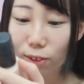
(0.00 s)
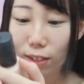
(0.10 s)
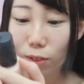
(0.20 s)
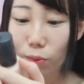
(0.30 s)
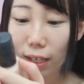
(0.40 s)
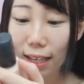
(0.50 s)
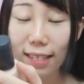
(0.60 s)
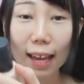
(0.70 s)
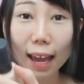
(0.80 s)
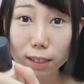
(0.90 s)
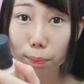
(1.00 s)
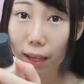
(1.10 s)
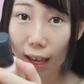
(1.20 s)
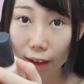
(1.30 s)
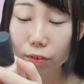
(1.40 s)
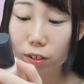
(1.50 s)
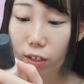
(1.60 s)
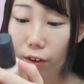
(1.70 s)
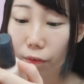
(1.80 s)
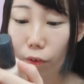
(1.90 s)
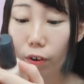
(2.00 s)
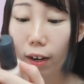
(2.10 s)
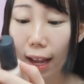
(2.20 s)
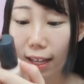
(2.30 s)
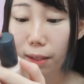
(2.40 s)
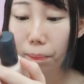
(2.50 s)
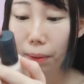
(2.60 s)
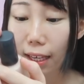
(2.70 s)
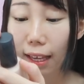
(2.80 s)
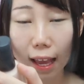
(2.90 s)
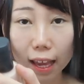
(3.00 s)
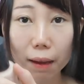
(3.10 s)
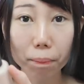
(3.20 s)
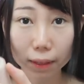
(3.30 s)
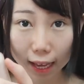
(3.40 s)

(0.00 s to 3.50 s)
So this one is S P F thirty-four and P A